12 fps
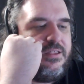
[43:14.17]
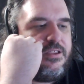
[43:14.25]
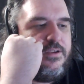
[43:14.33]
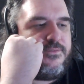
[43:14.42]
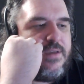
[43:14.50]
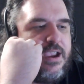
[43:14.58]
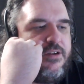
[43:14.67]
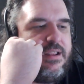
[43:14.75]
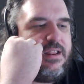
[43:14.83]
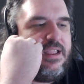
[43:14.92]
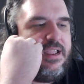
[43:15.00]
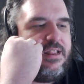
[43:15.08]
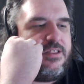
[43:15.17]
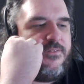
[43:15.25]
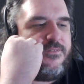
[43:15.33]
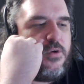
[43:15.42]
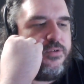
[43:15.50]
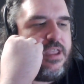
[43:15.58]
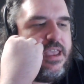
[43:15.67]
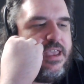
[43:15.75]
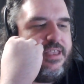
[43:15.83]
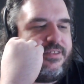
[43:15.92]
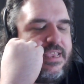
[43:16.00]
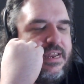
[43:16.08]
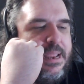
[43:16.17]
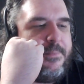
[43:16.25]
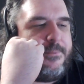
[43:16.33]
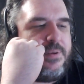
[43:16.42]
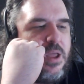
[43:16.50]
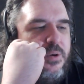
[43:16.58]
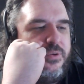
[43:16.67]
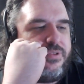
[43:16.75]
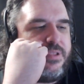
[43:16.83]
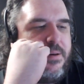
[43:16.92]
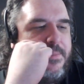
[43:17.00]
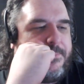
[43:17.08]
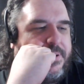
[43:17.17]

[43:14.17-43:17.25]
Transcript: you're firing the photons and he blows up.